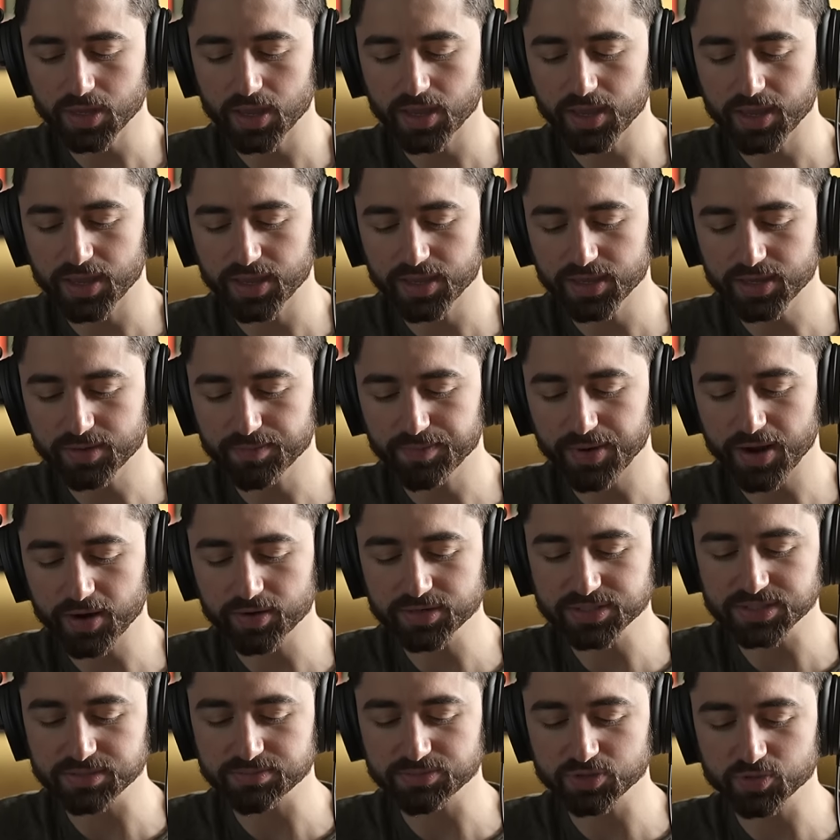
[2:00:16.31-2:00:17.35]
A
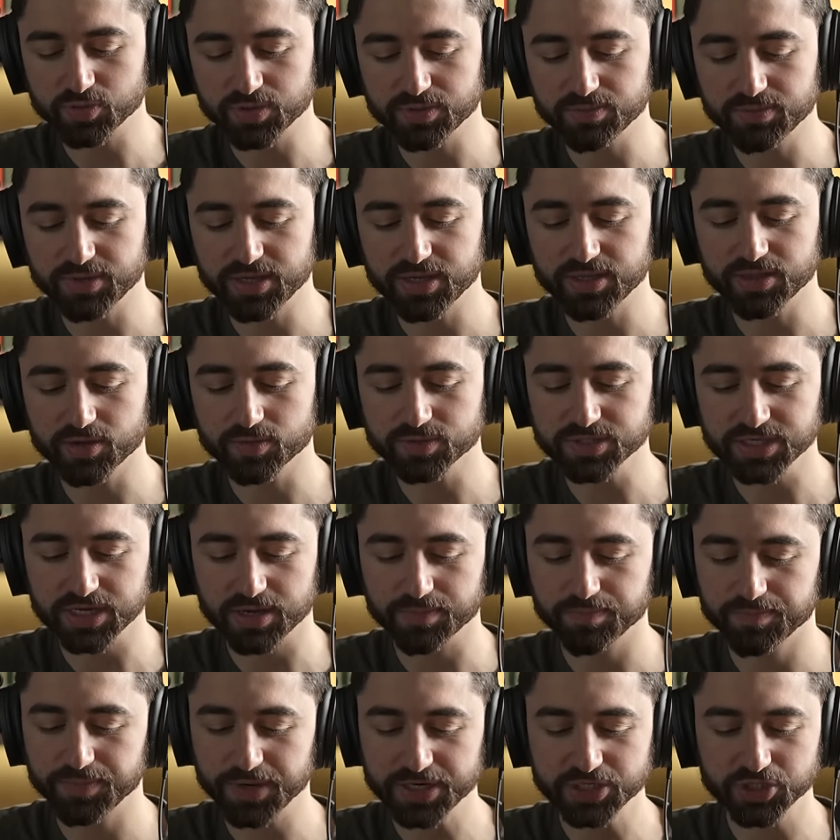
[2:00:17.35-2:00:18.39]
comparison between me. There was like a
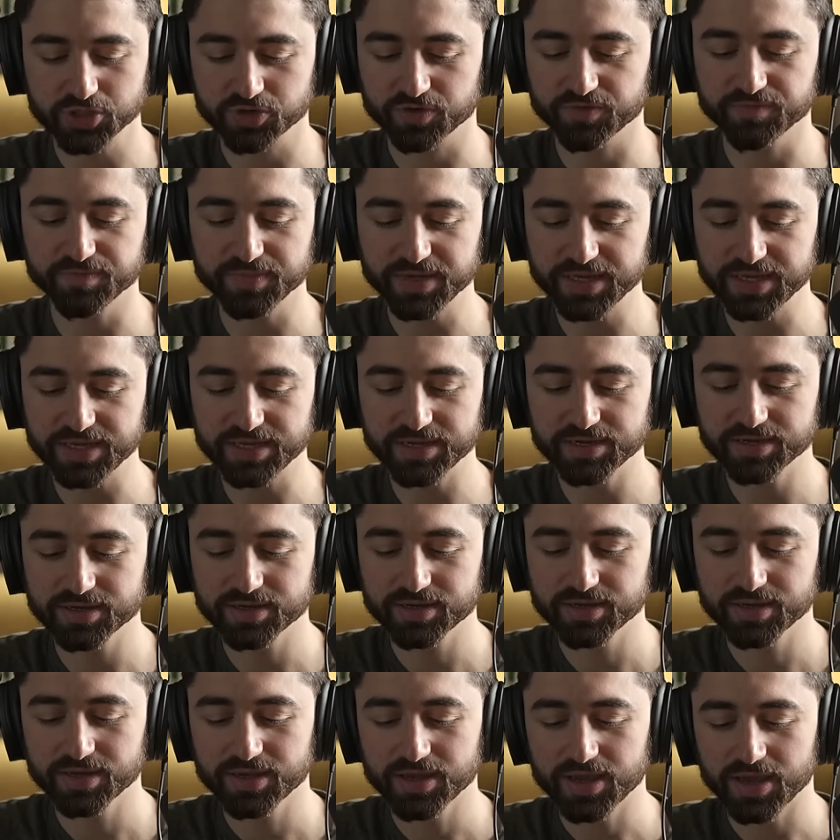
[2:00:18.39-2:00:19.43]
picture of me,
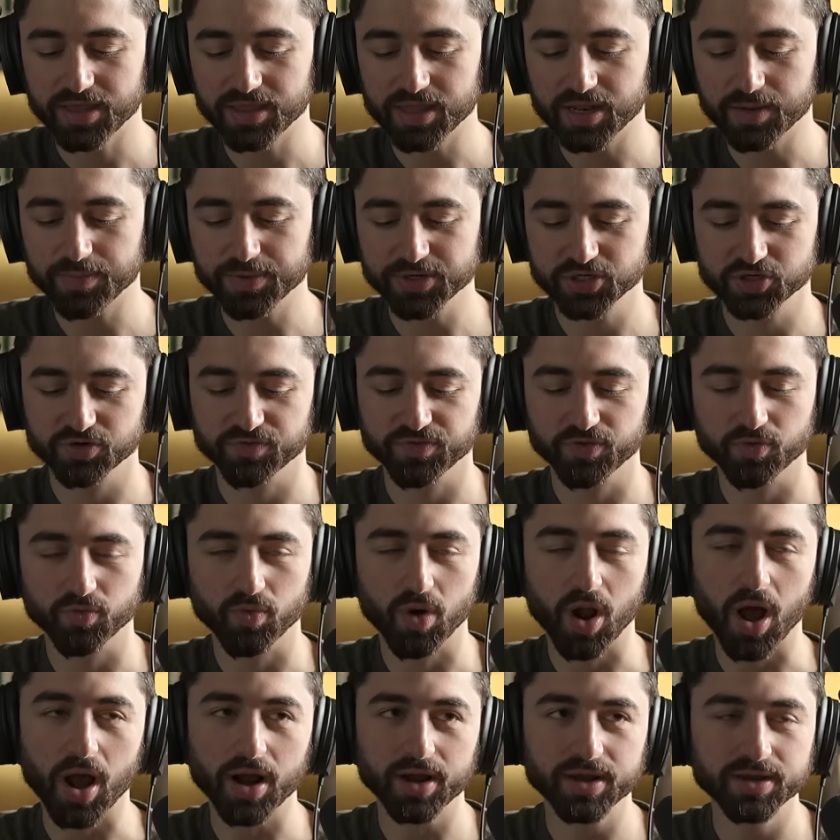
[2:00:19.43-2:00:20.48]
and then a picture of The
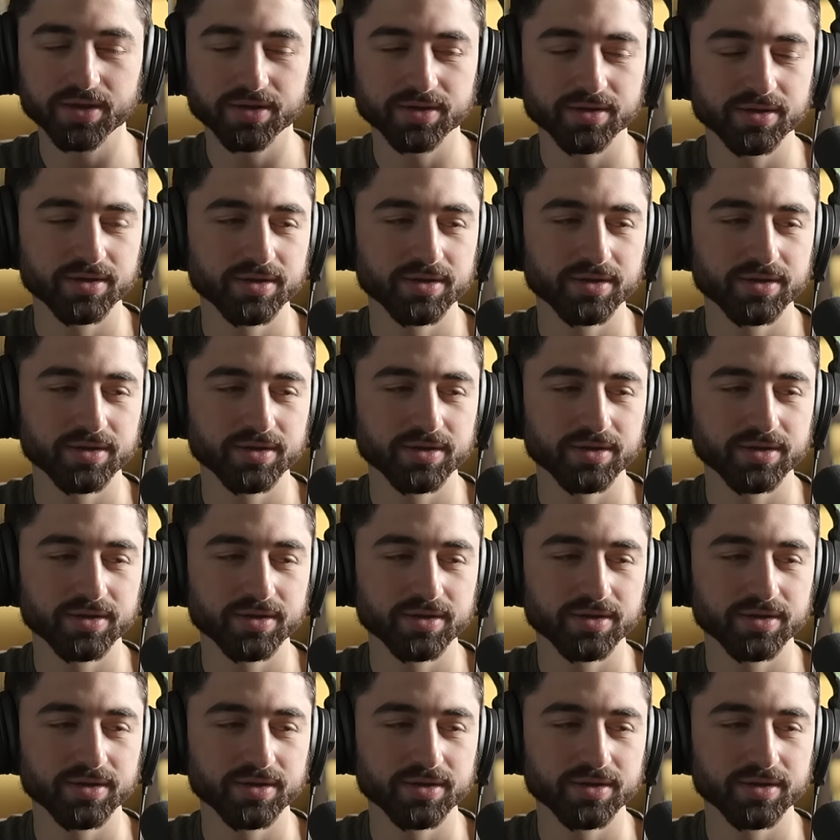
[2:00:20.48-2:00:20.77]
Rock